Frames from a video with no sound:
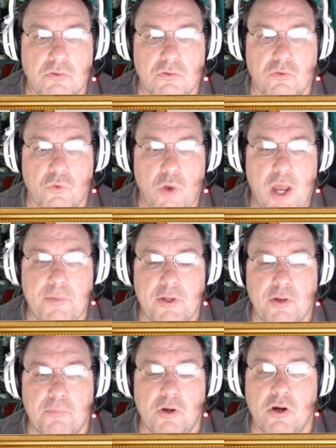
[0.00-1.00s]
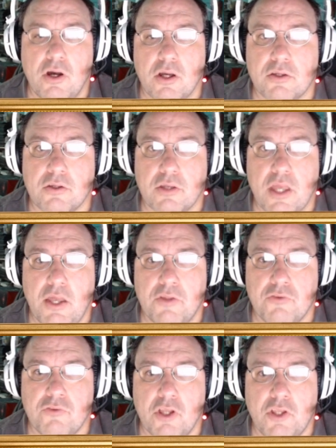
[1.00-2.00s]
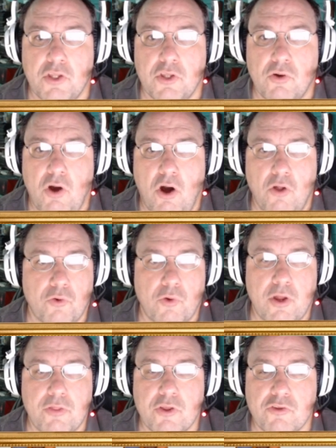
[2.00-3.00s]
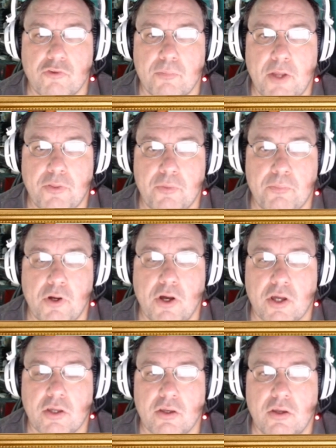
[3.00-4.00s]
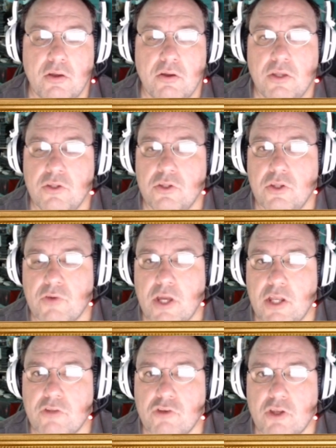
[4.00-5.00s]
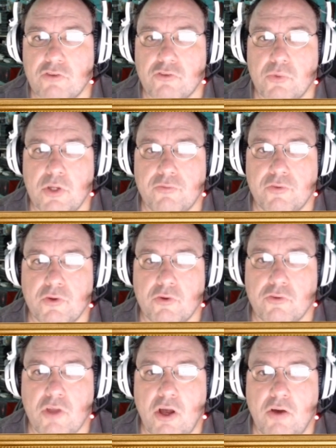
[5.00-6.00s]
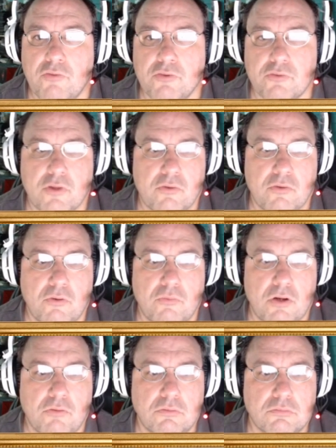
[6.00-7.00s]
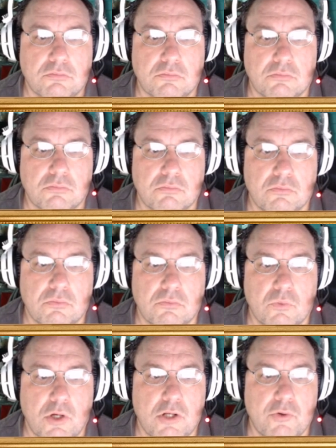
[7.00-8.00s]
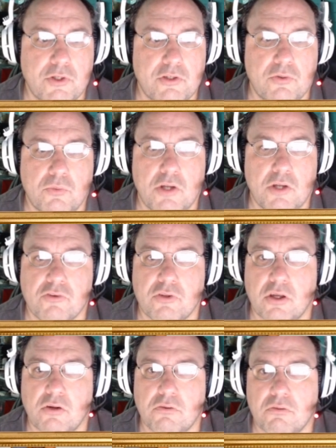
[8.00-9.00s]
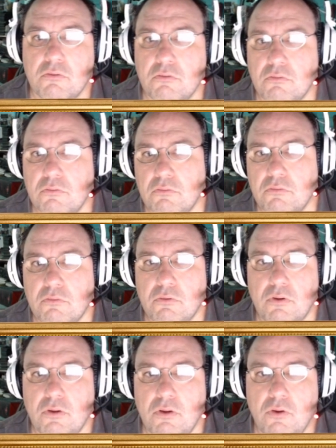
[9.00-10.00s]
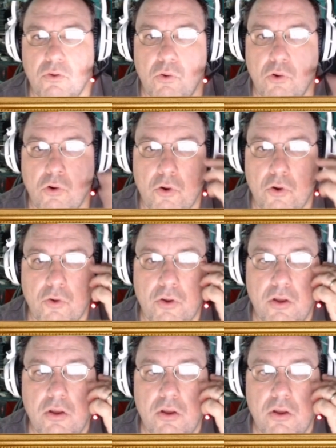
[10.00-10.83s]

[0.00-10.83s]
grabbing a book and telling you all the great things about the book and you never had a chance to read it for yourself. And it's like, oh, well, why do I need to watch it now? Or